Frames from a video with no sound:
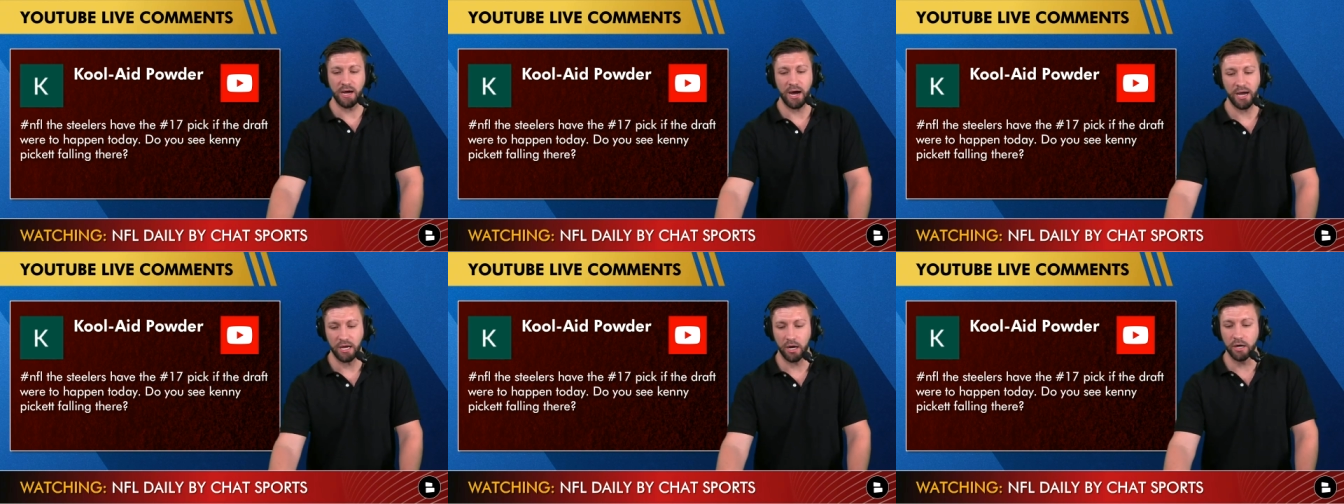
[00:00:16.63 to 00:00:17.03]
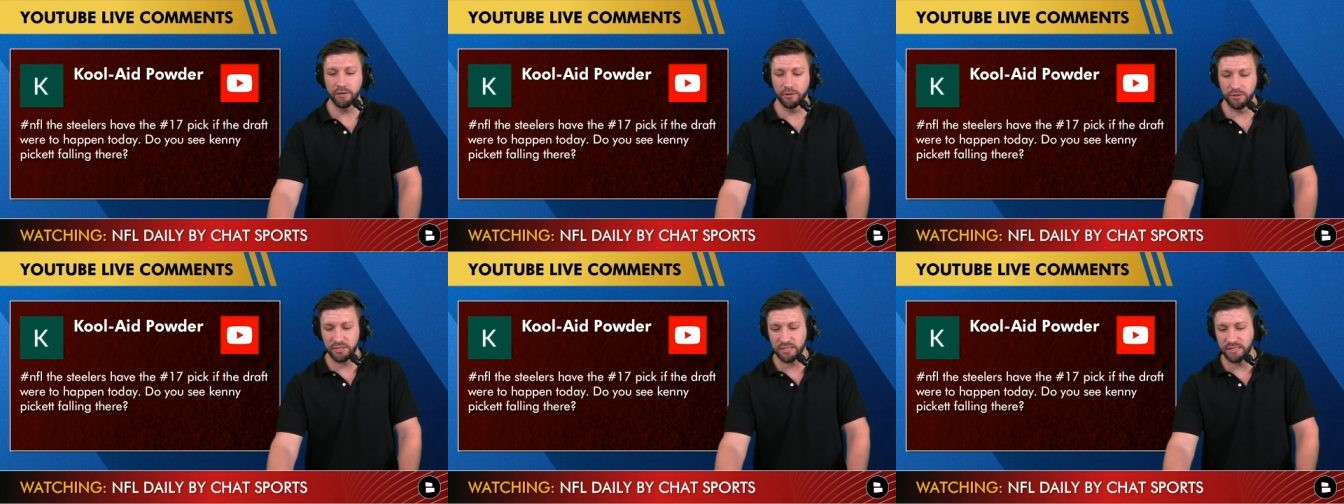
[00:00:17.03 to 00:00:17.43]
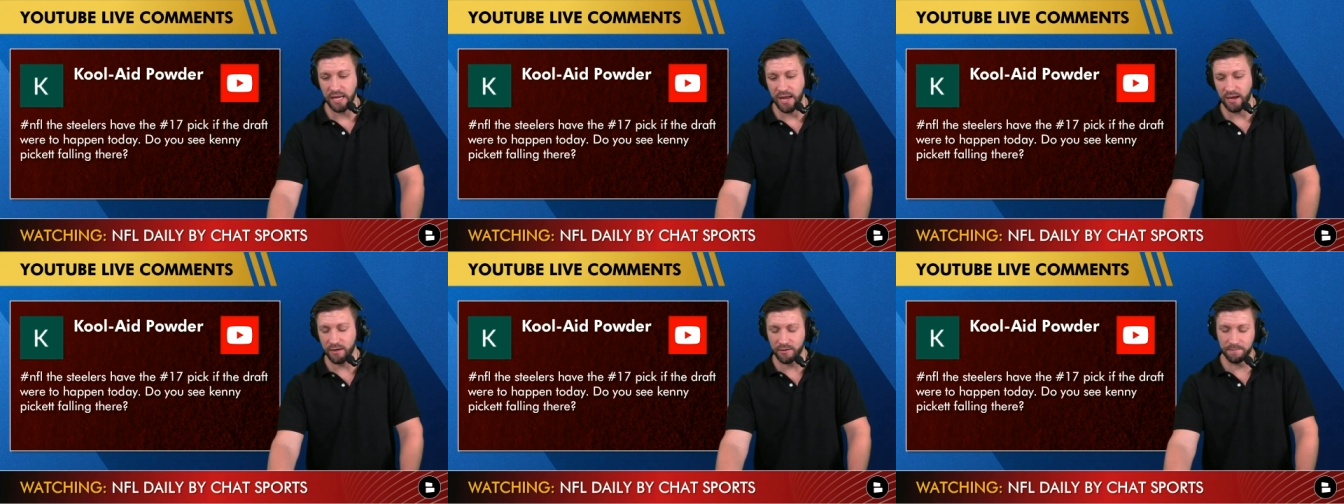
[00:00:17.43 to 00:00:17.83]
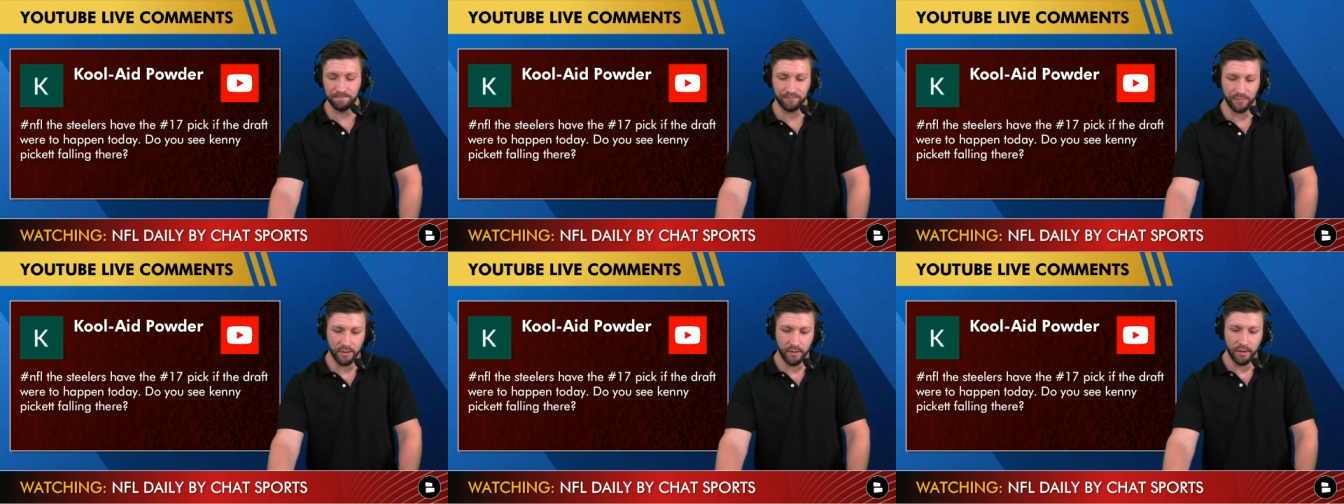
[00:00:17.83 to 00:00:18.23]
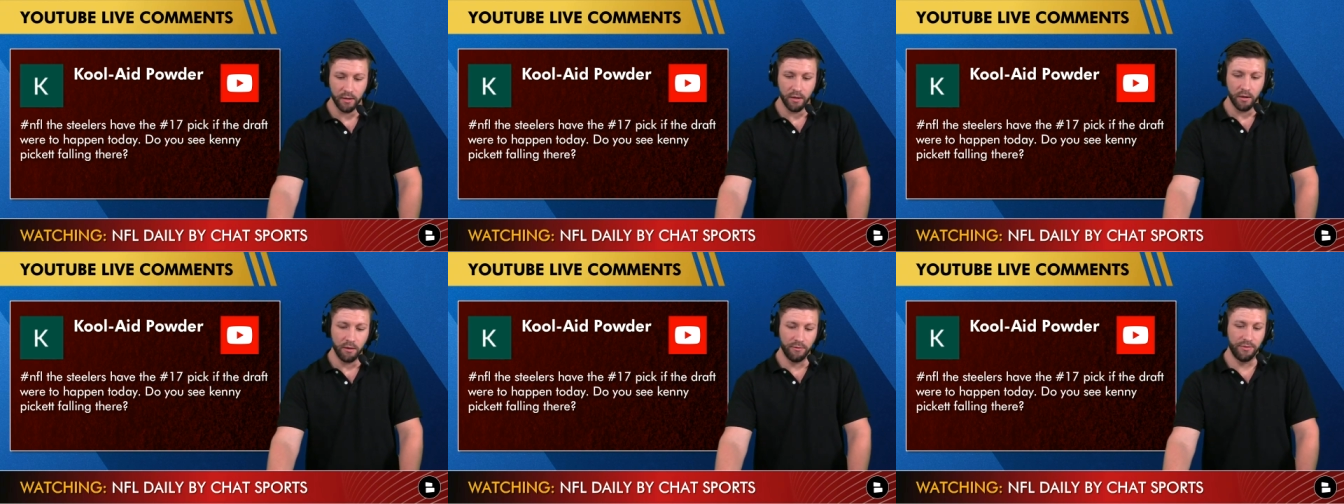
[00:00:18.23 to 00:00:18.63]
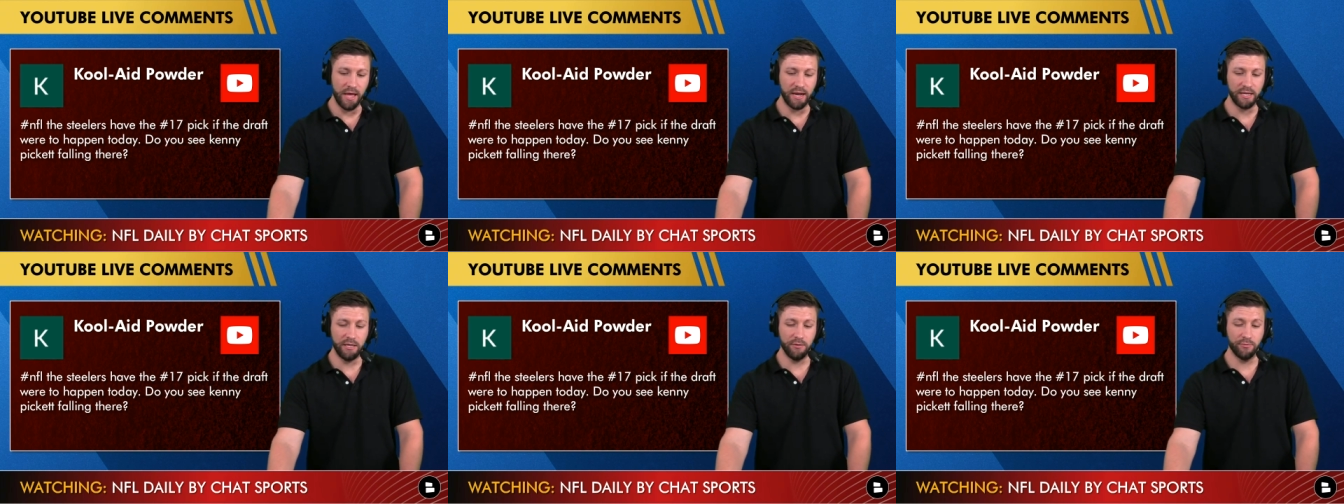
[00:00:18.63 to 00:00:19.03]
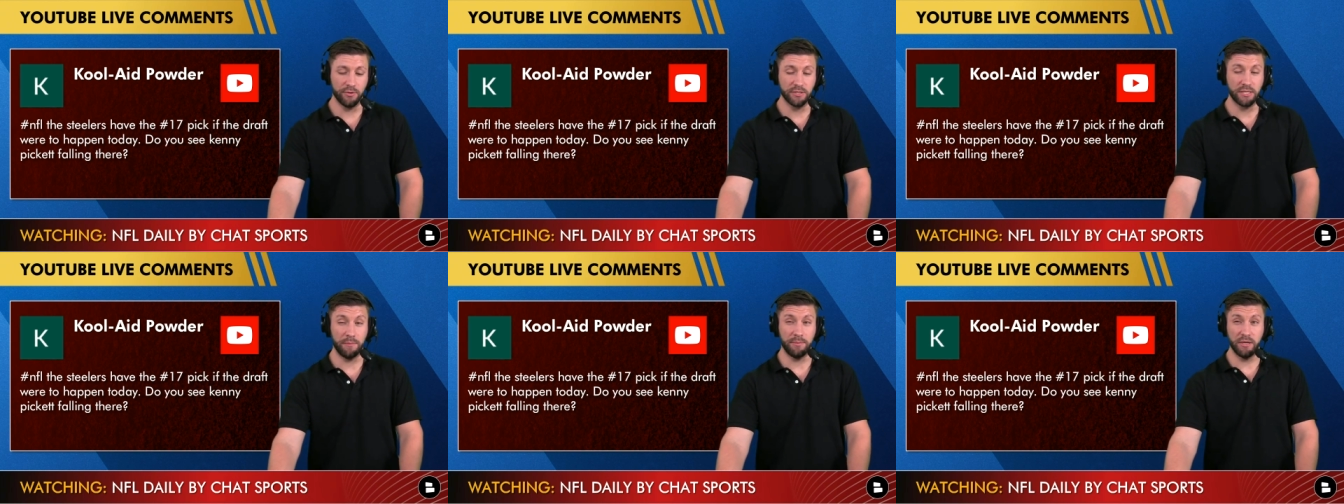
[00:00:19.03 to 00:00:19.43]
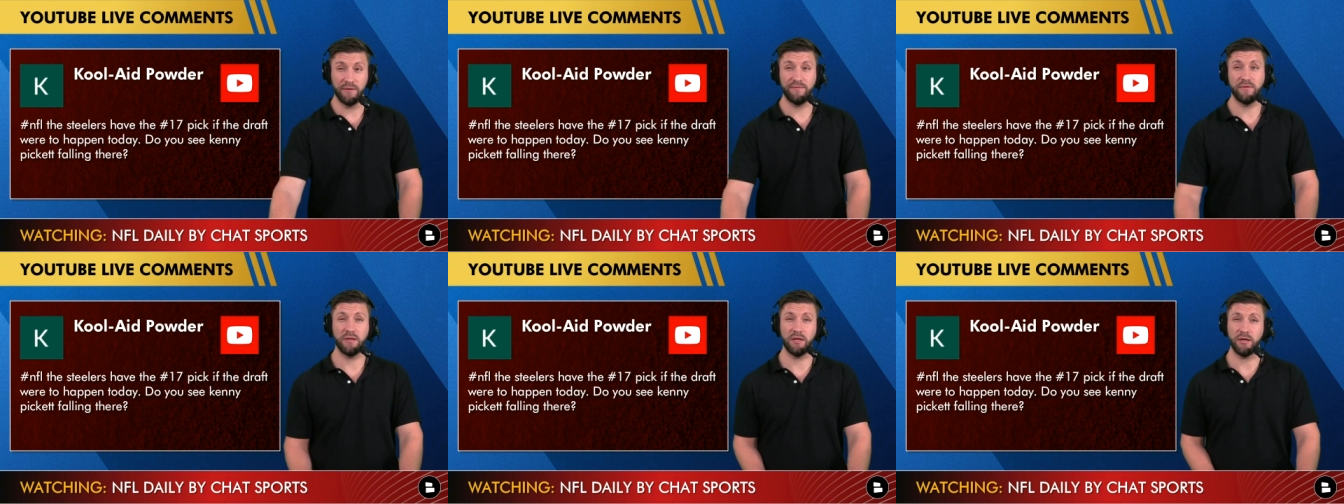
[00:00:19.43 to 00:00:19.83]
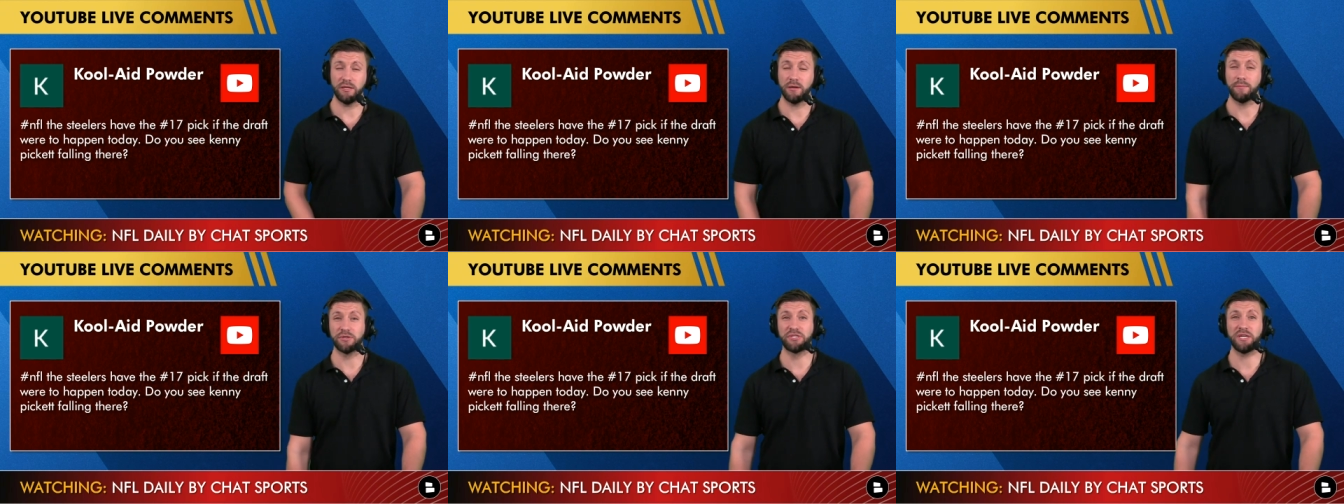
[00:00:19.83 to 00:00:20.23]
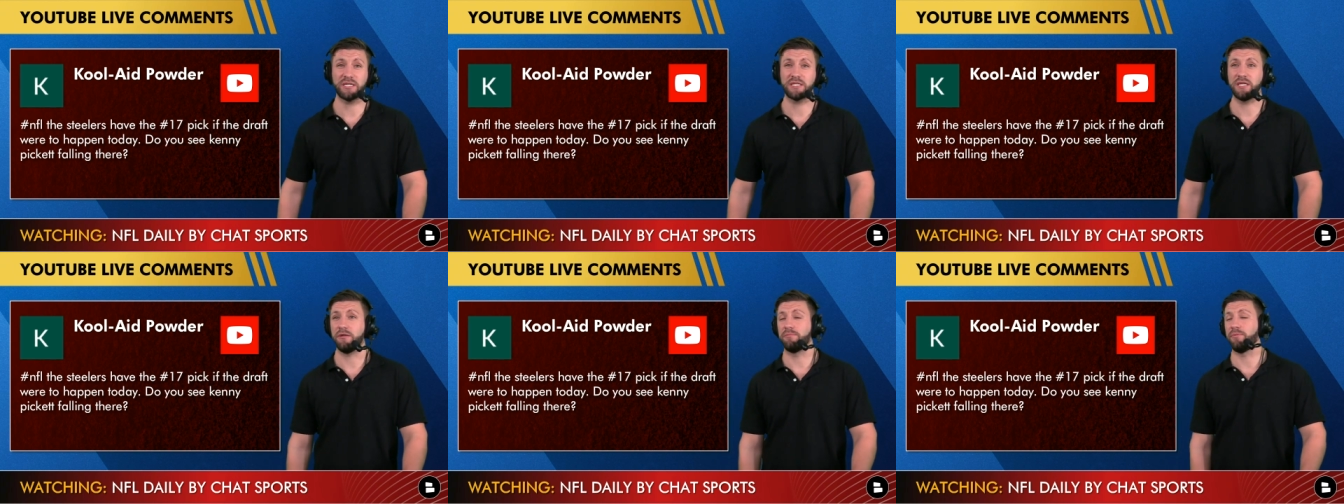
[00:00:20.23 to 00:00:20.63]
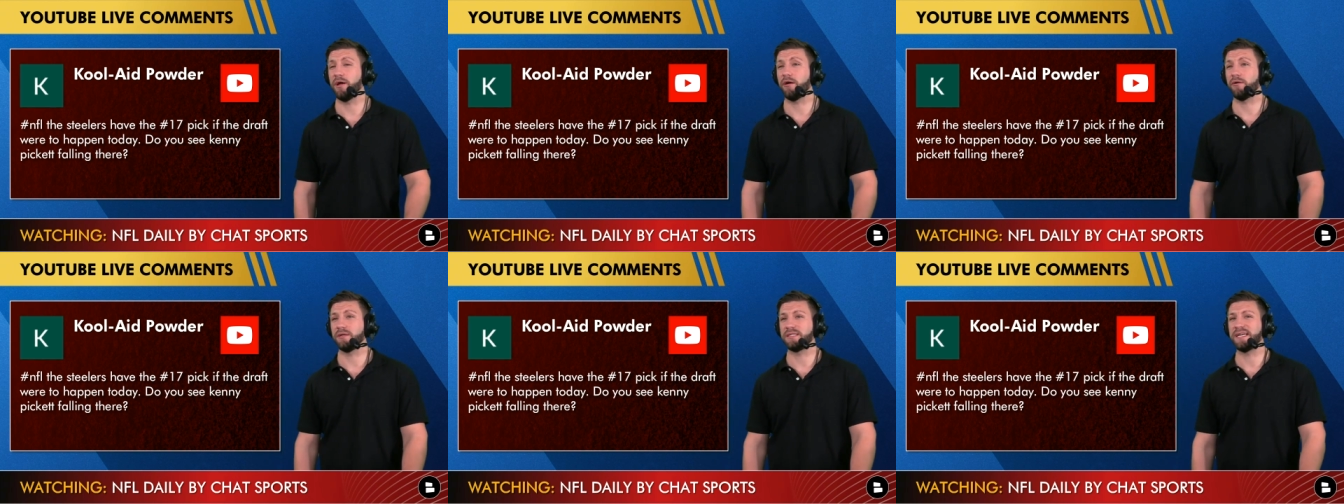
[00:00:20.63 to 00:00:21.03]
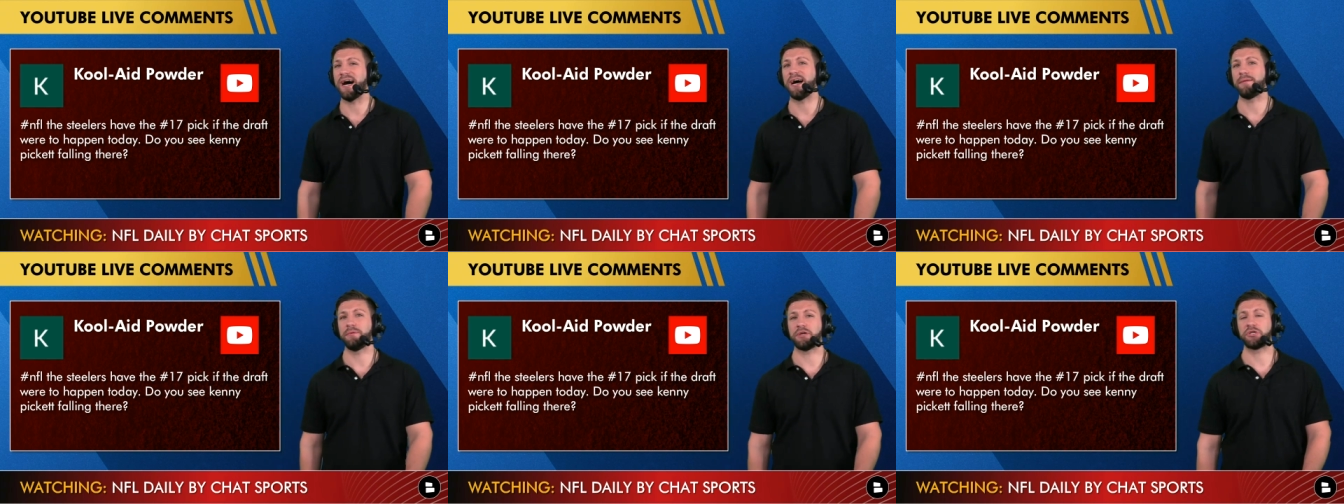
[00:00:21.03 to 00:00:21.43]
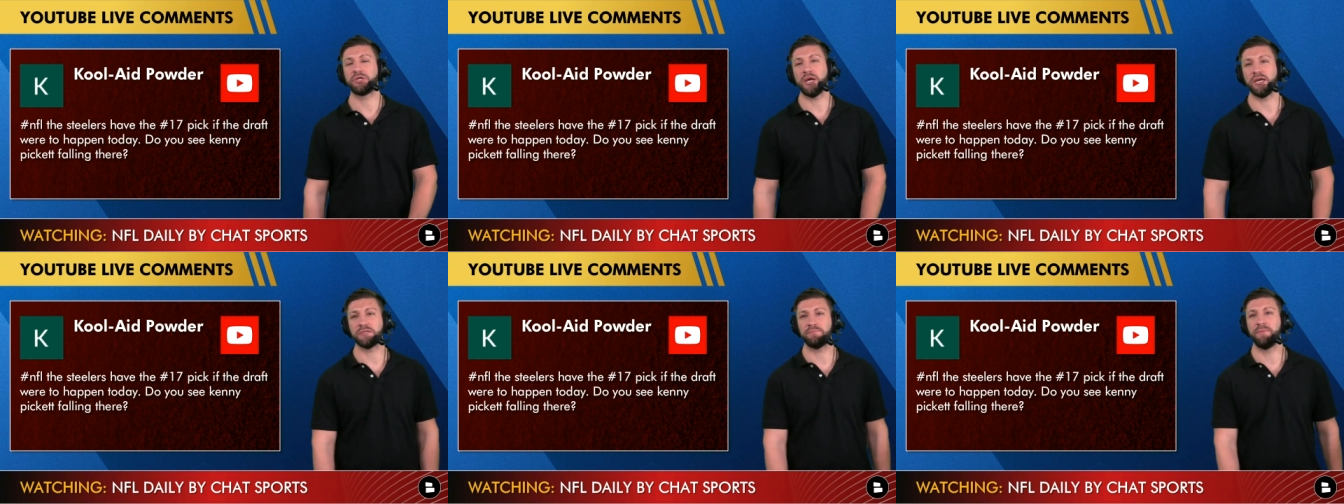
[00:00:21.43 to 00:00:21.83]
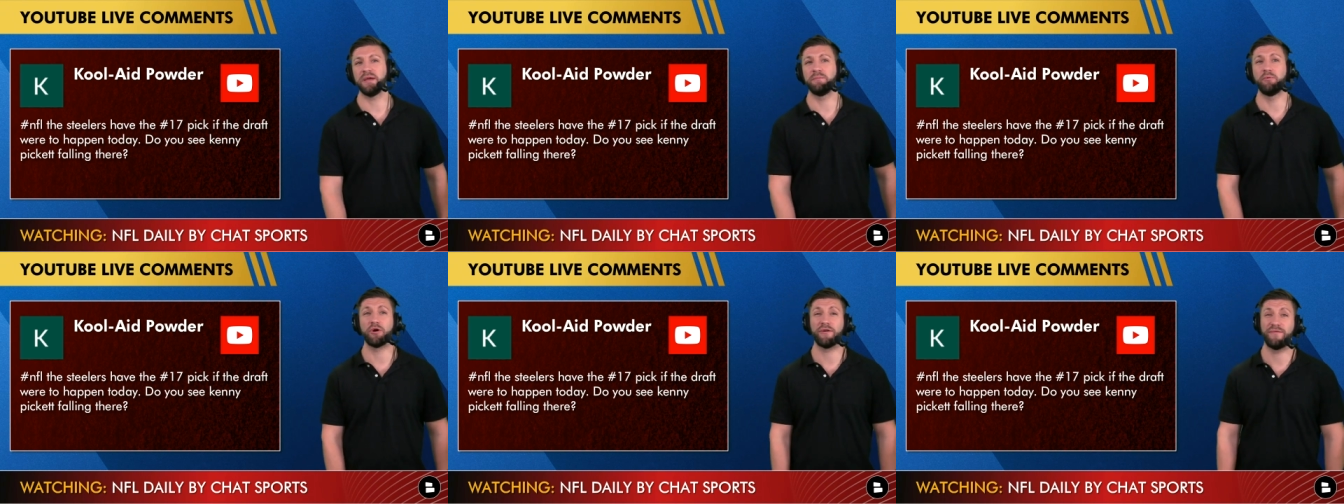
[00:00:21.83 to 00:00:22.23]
I understand that he was, I believe, the number 16 player in Todd McShay's big board.